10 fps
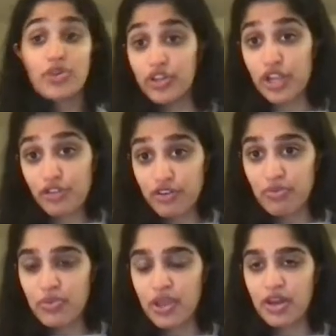who you'll hear
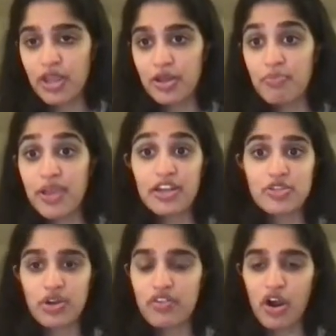from in a bit,
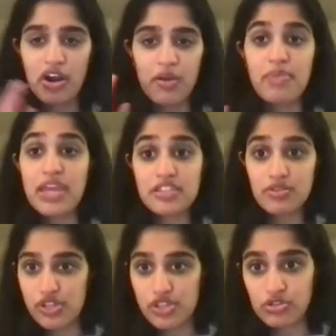is one of our
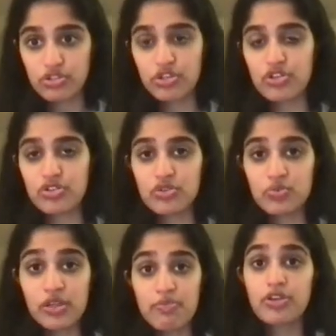amazing researchers who is
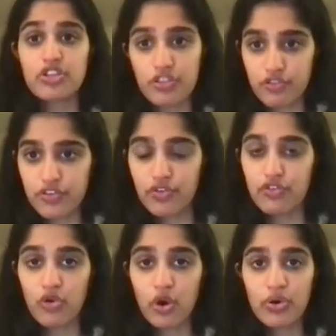really pushing the field
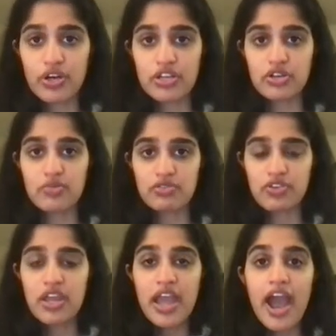forward in terms of
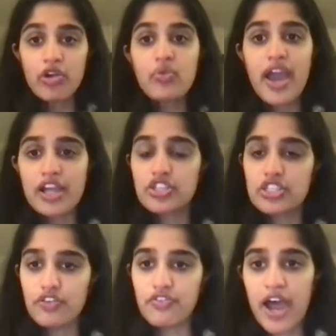how do we
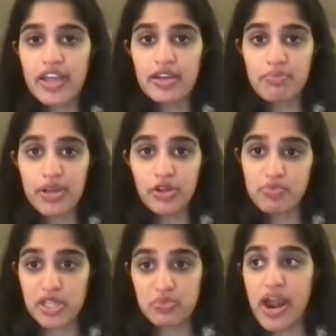actually define and
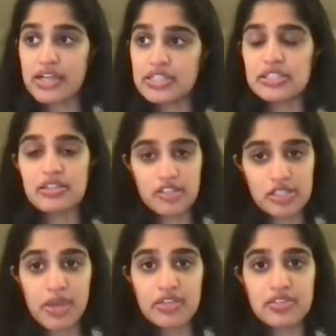build best practice in this
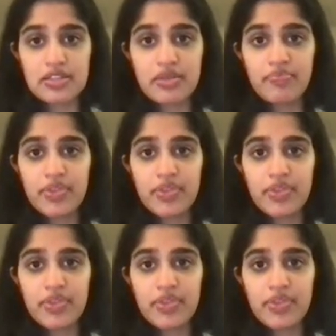space.